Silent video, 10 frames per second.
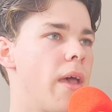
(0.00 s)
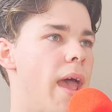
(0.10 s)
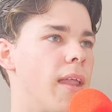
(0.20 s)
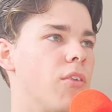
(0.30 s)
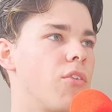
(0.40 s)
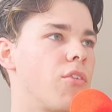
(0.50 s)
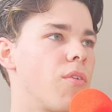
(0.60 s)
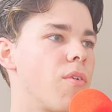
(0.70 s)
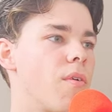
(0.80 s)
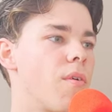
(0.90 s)
And
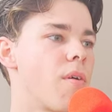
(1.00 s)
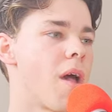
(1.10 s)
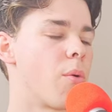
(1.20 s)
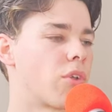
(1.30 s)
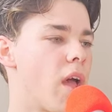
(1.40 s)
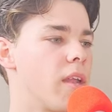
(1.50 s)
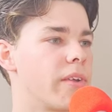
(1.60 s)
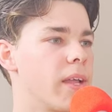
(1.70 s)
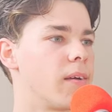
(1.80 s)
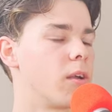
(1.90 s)
I was kind of
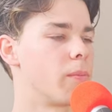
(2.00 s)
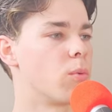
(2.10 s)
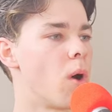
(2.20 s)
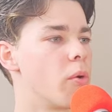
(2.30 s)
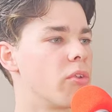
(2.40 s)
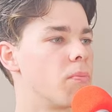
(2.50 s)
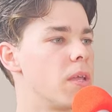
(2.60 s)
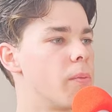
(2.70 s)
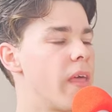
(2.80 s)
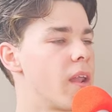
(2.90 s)
getting a little bit woe is
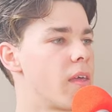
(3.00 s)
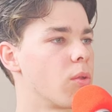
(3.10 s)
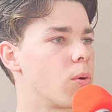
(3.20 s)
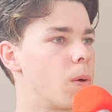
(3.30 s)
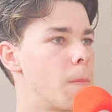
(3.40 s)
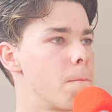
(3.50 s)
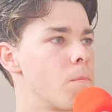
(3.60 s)
me, but then I thought,